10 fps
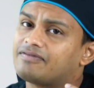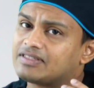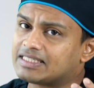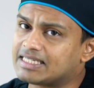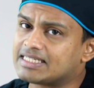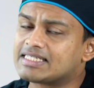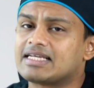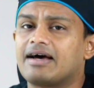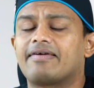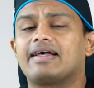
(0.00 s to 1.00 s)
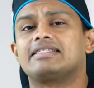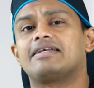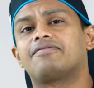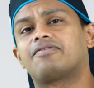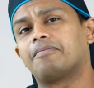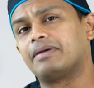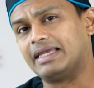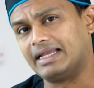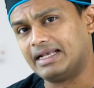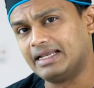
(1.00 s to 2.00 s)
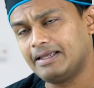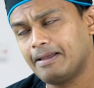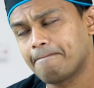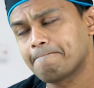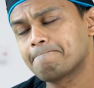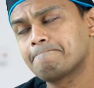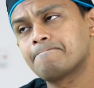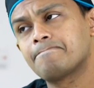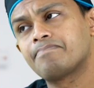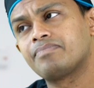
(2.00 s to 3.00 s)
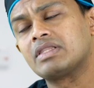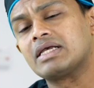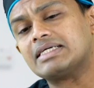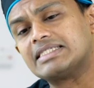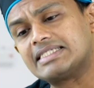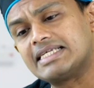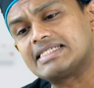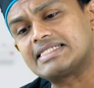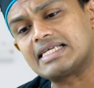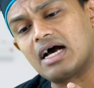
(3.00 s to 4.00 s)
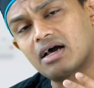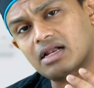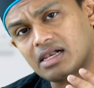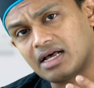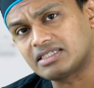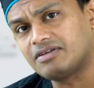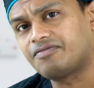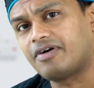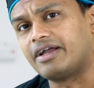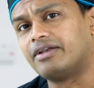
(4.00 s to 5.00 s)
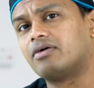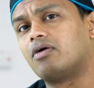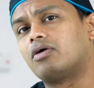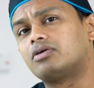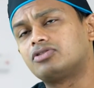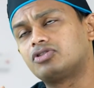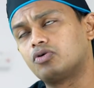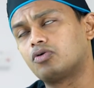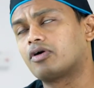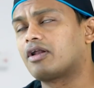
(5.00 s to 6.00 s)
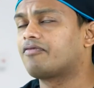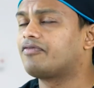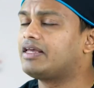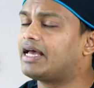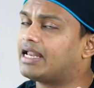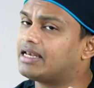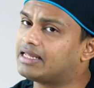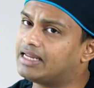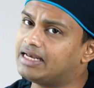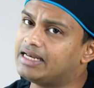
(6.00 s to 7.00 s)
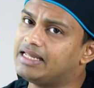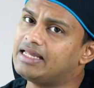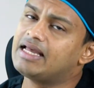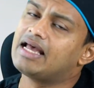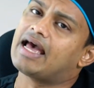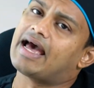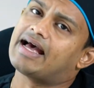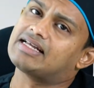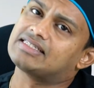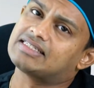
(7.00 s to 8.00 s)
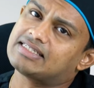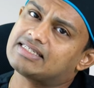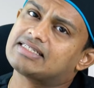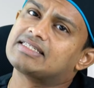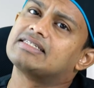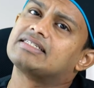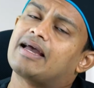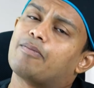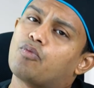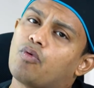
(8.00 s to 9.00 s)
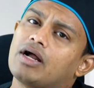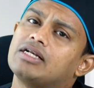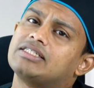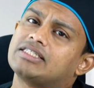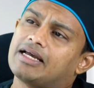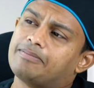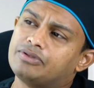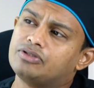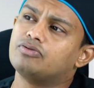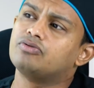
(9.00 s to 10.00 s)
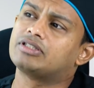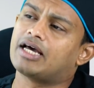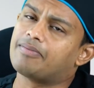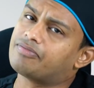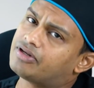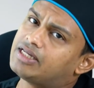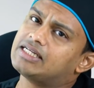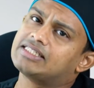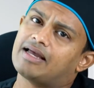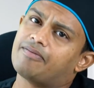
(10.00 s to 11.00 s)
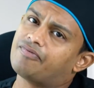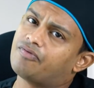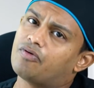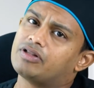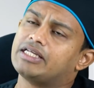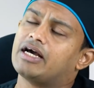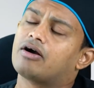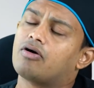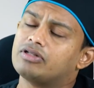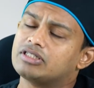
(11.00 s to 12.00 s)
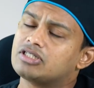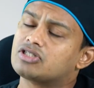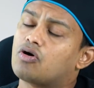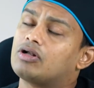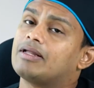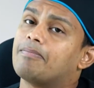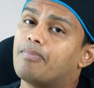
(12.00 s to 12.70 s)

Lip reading: cysts arising from kidney. Cysts are classified on sonography and kidney as cyst type 1, type 2, type 3, type 4. This is called the